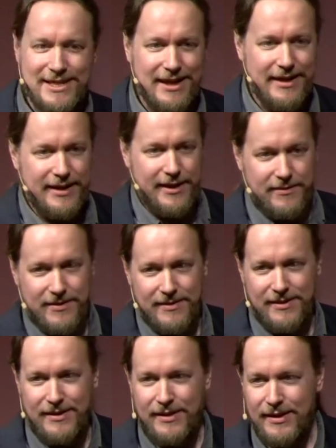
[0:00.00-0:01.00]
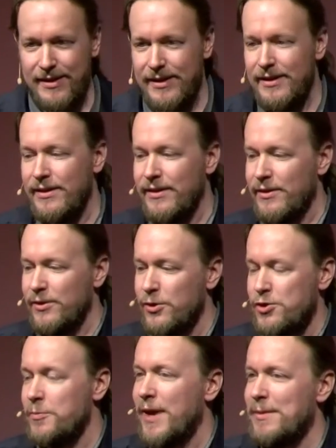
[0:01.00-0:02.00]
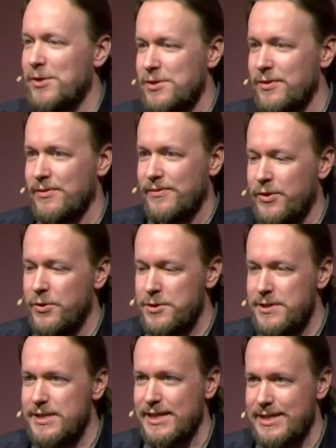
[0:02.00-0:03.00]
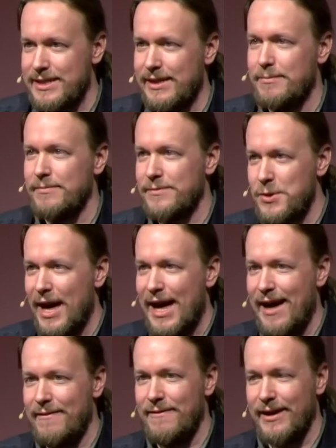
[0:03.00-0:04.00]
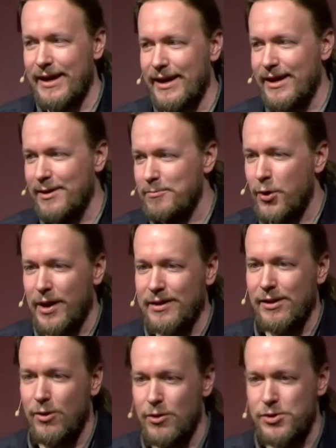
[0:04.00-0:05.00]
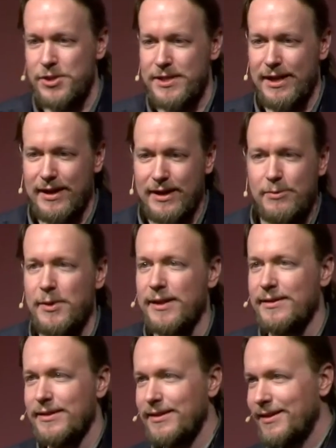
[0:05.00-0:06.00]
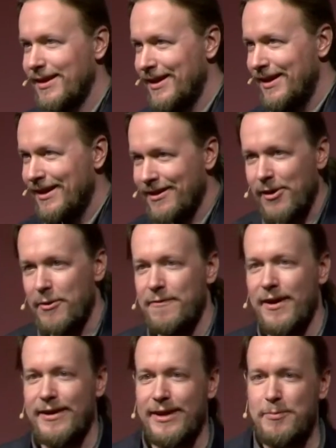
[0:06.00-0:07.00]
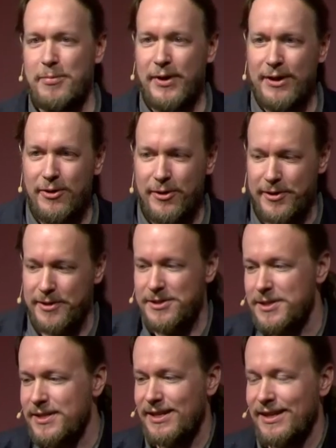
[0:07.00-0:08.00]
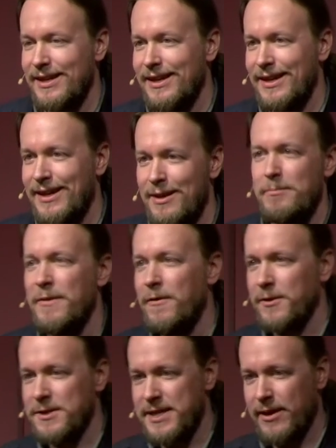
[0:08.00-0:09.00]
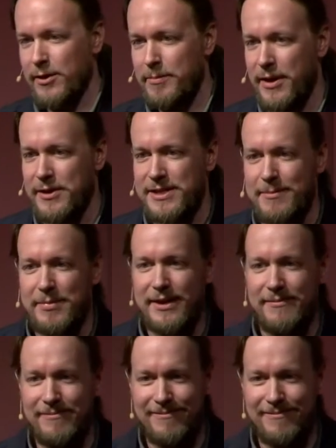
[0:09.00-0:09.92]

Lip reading: idea, you should be able to use the system to have a product launch site with crowdfunded pre-orders before the second beer is empty.